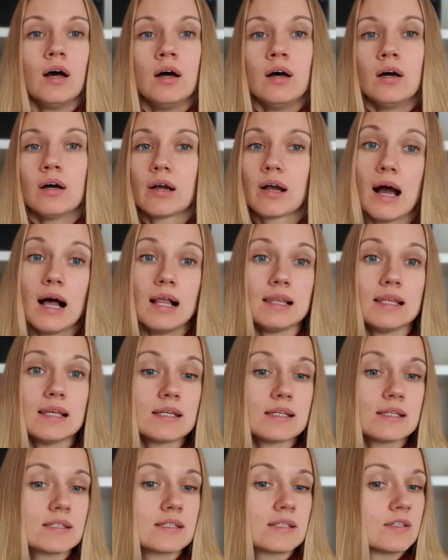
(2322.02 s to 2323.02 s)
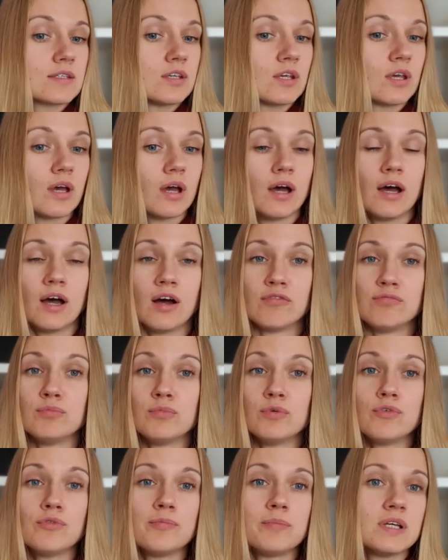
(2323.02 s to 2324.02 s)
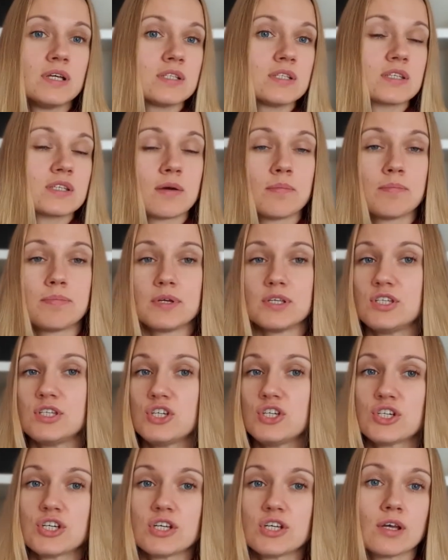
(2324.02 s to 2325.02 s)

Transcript: colors, movements, composition,